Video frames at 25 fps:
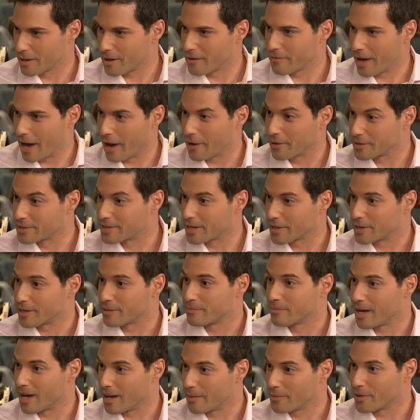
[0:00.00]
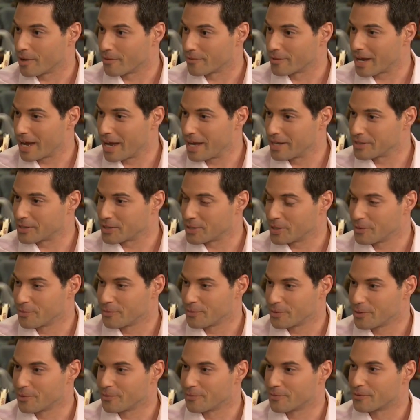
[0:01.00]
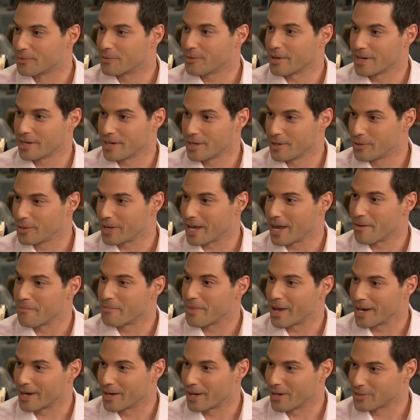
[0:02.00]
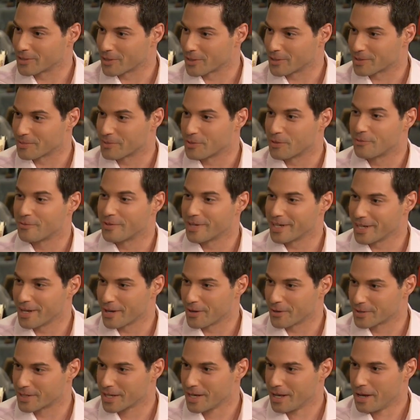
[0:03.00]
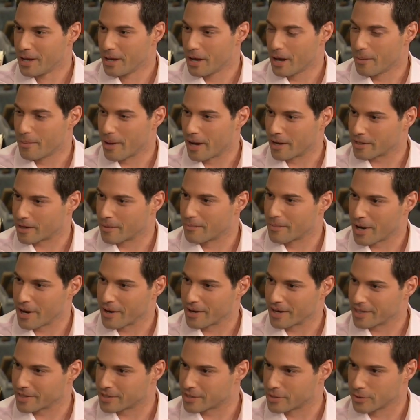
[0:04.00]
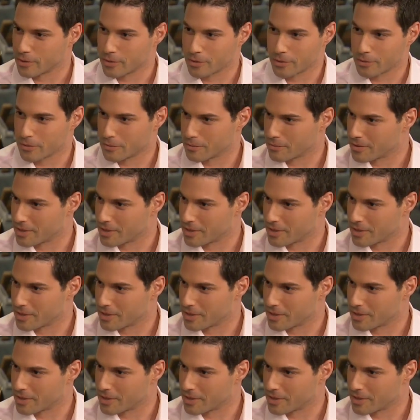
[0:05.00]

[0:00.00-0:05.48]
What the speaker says: of how to tell your mom you have cancer, you've created a new campaign, also some new videos about comparing it to